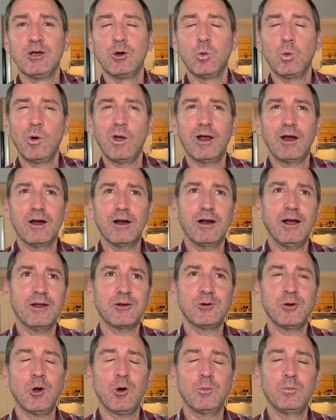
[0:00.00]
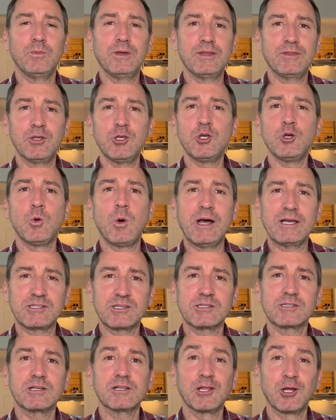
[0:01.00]
Where, I don't know, in the US
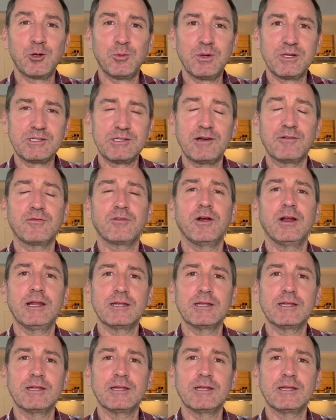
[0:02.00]
it's a little bit different.